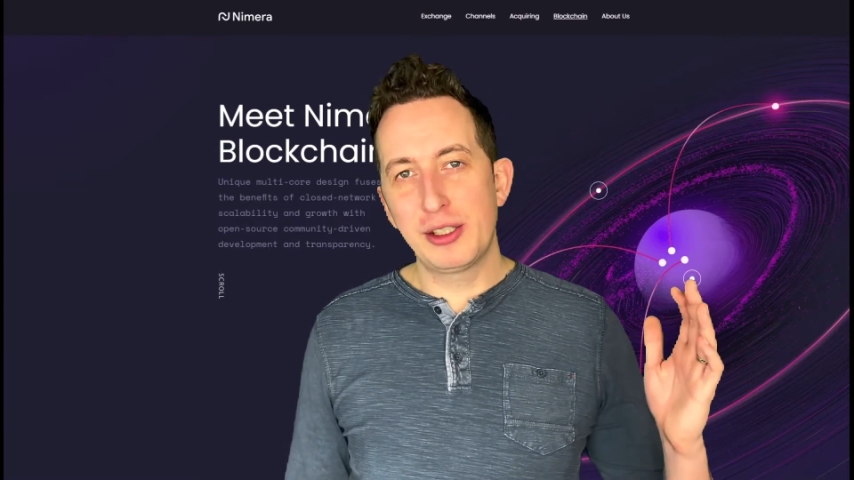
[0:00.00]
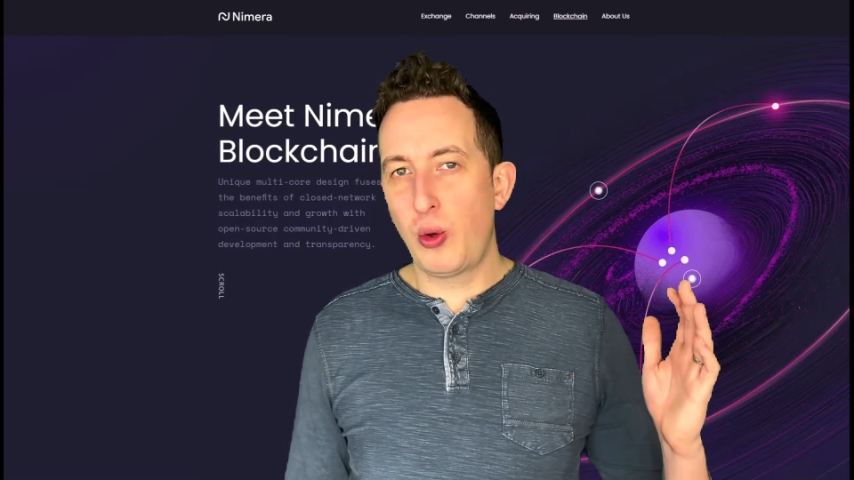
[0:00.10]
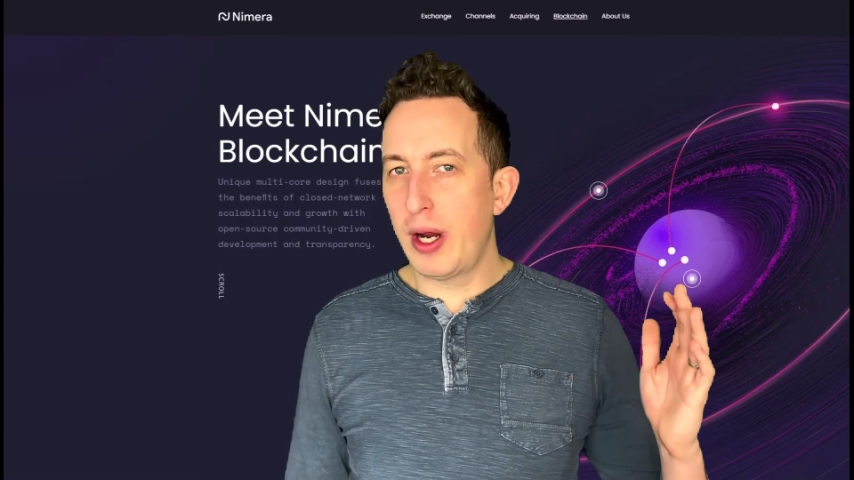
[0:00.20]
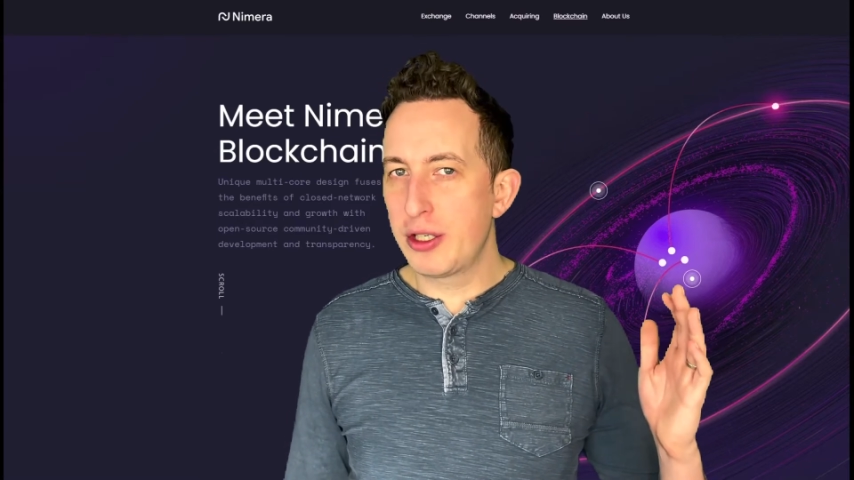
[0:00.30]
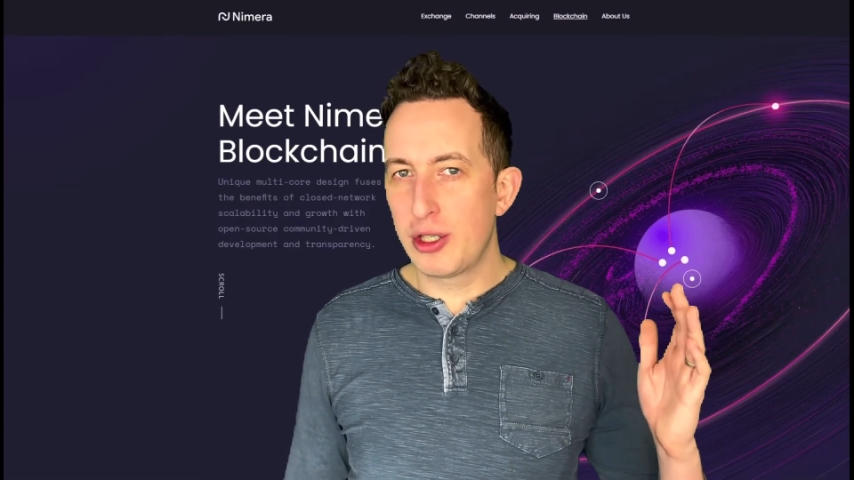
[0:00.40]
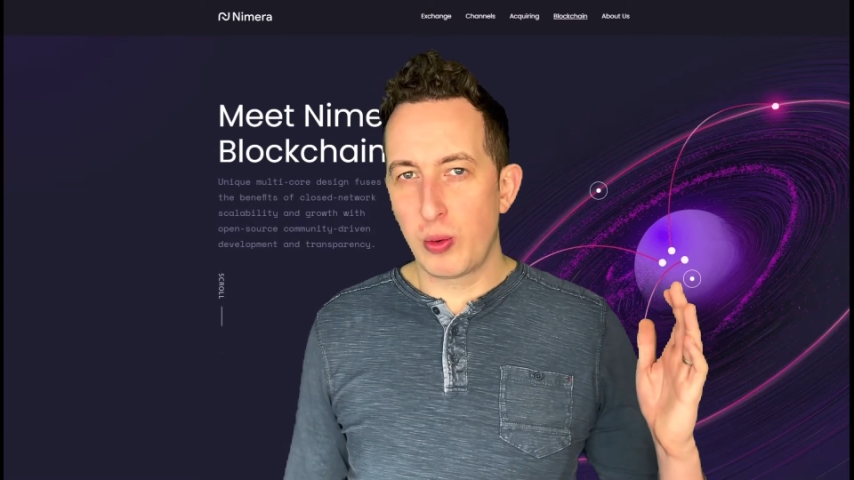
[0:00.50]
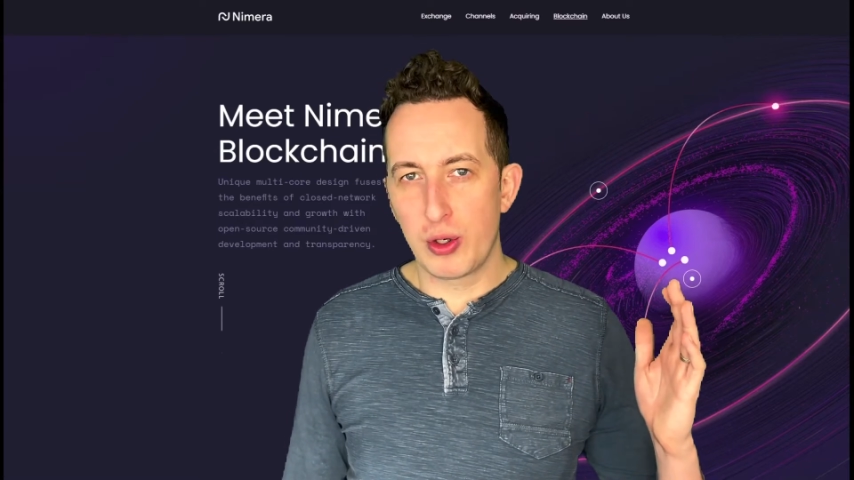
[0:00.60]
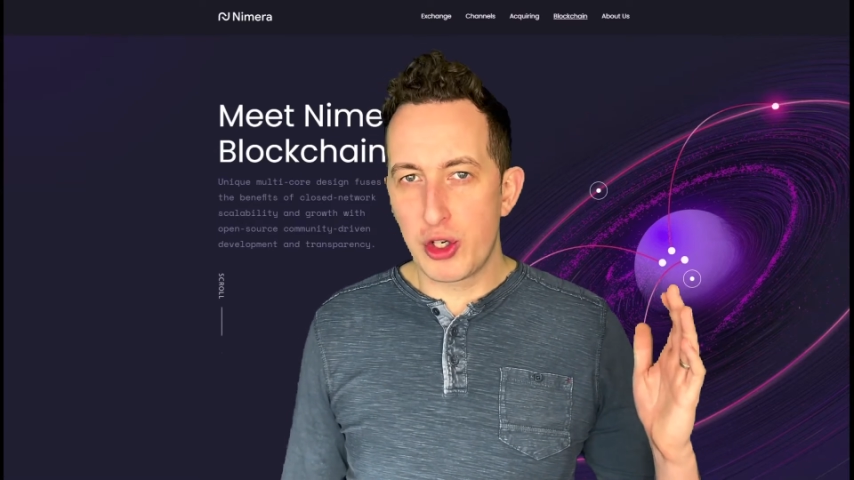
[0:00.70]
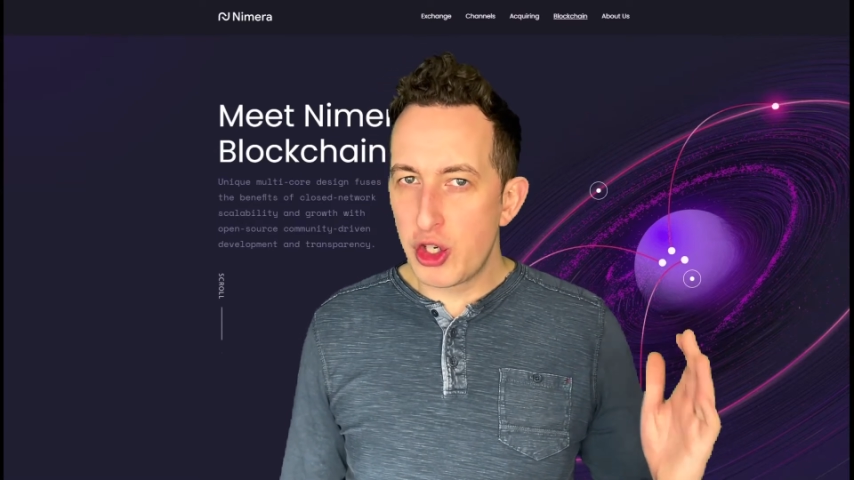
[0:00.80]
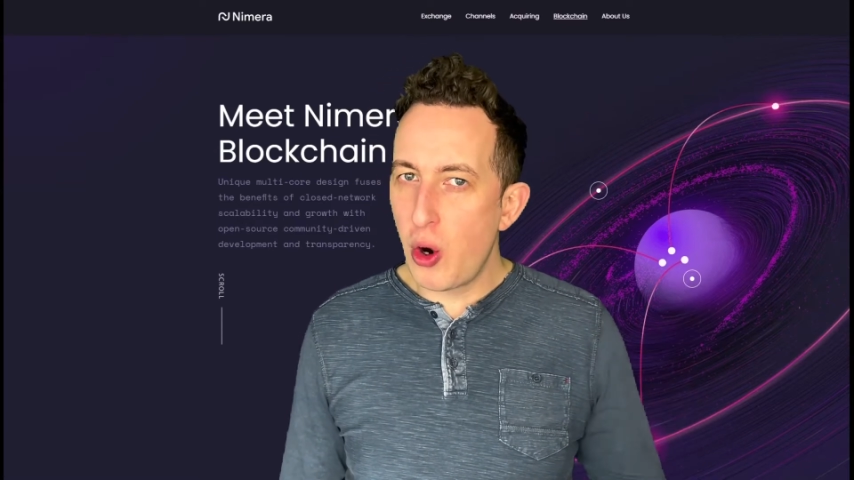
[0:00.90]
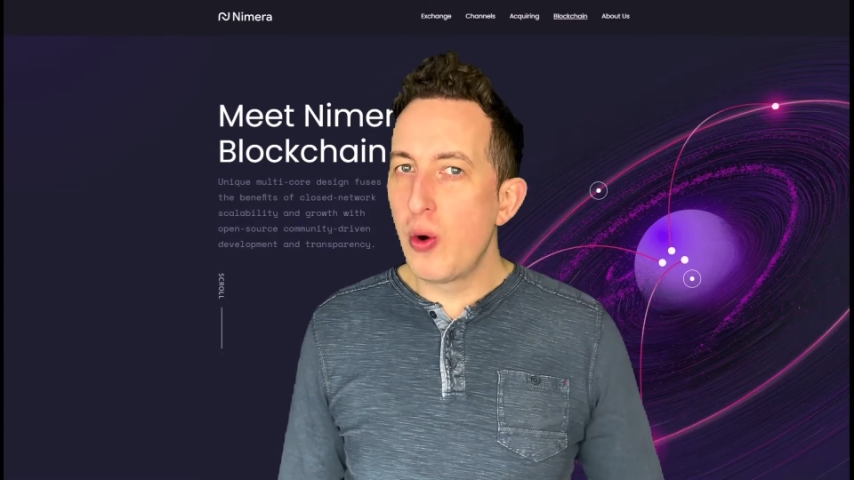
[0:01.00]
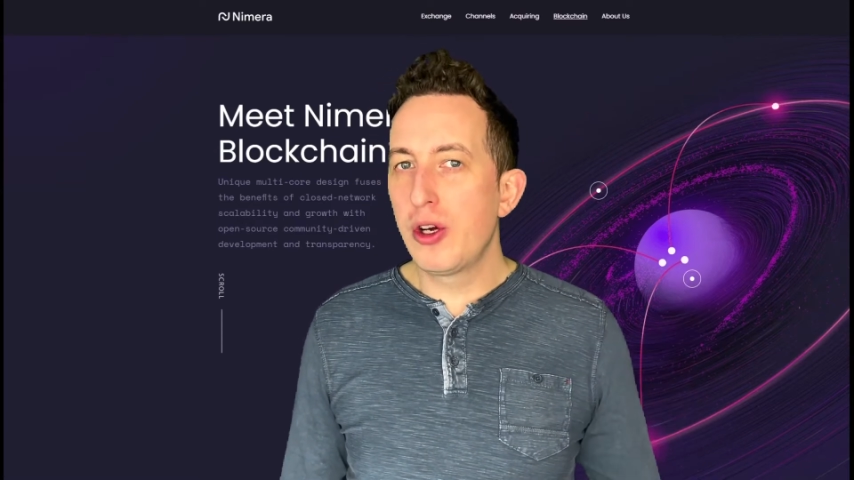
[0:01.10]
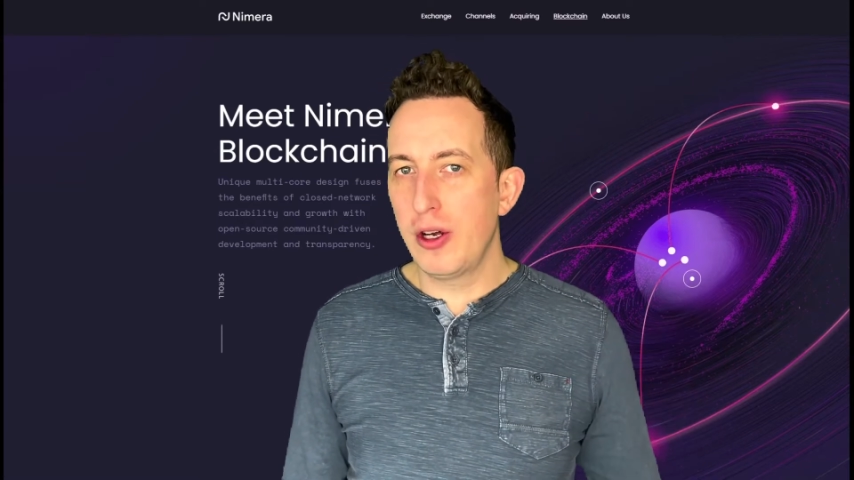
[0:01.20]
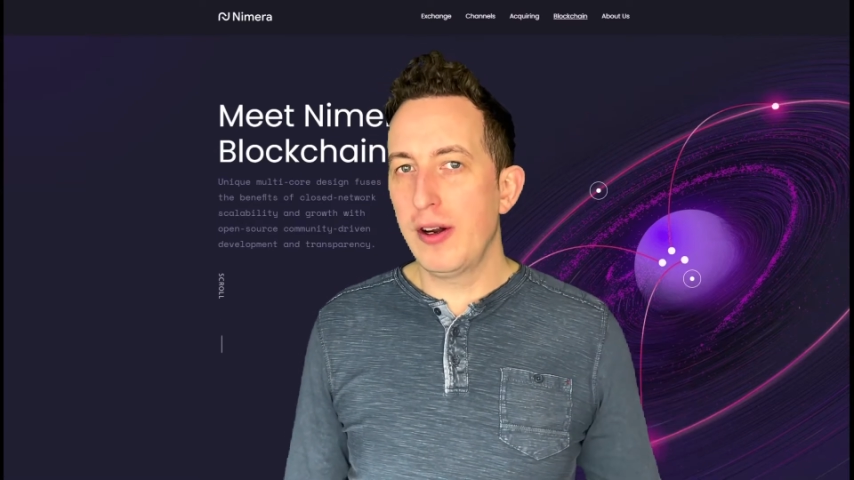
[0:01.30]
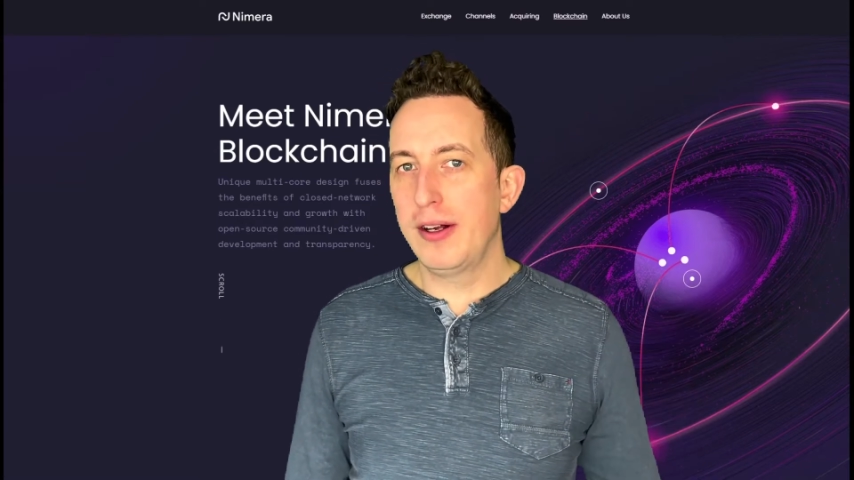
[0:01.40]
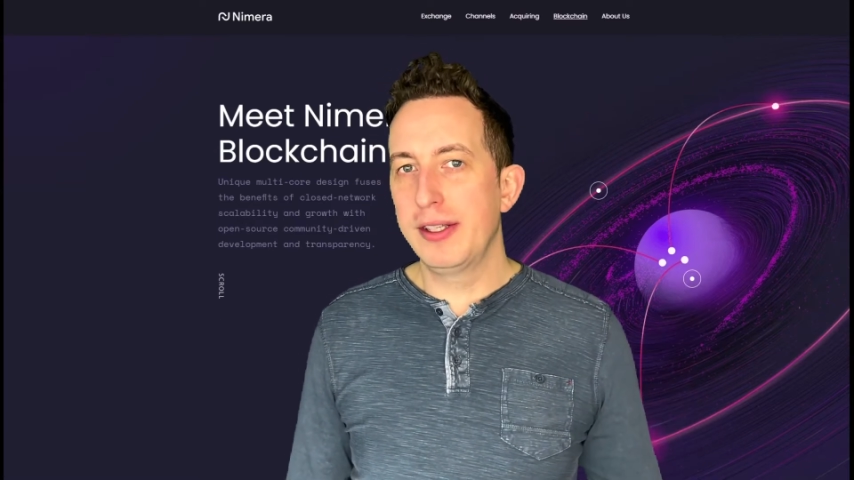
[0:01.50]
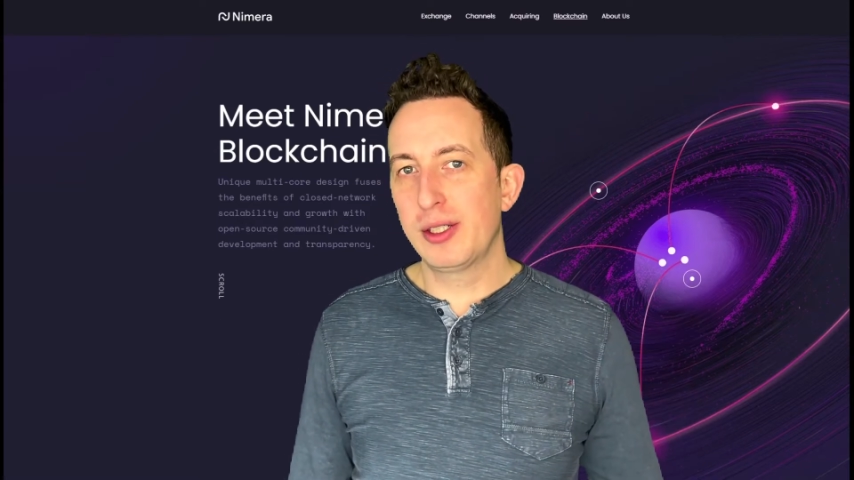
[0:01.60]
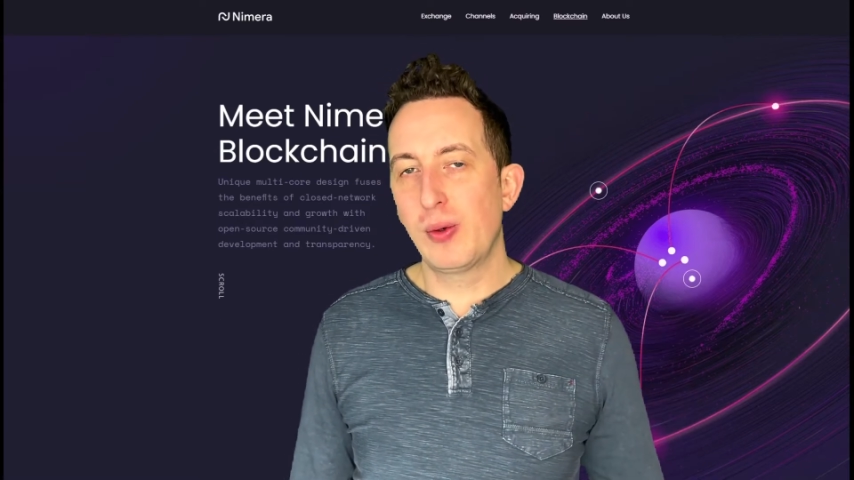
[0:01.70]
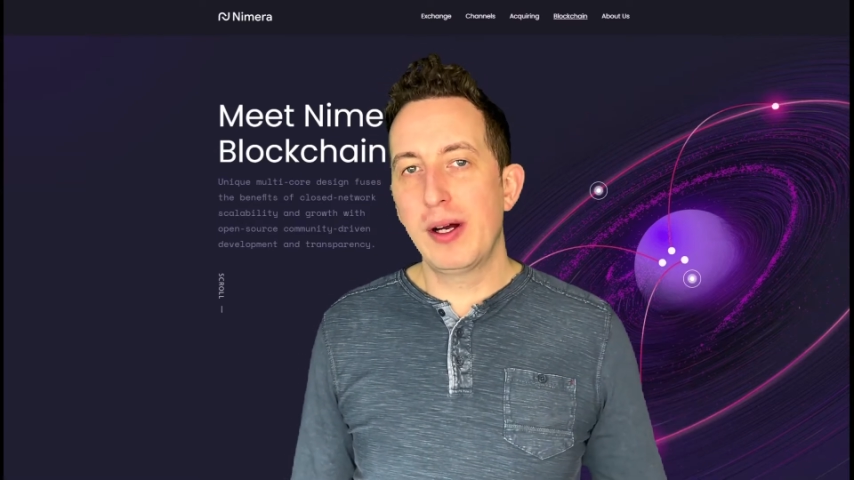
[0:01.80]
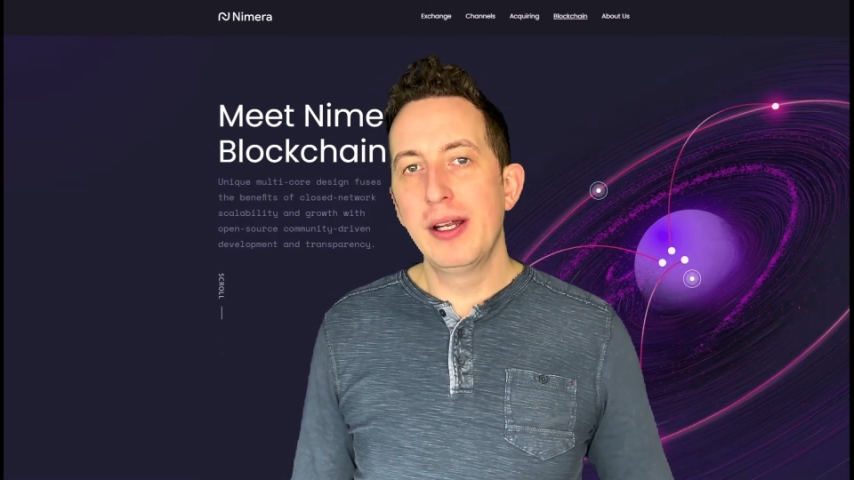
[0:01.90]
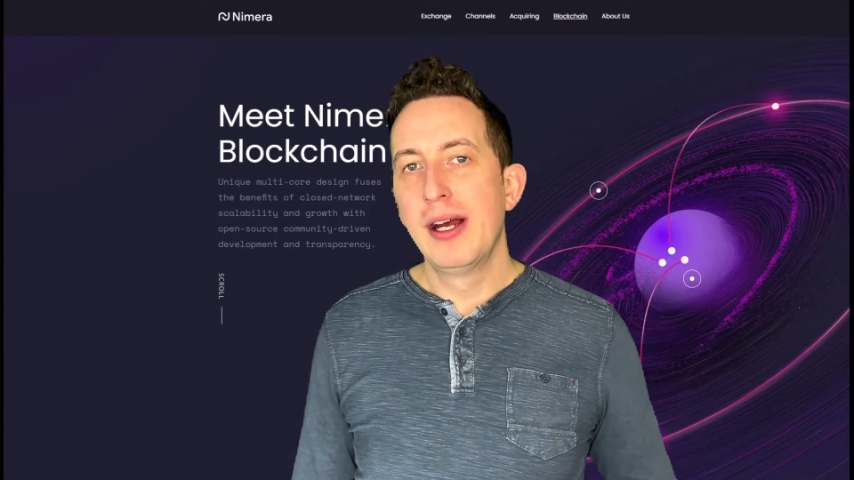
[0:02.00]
questions were so good on this one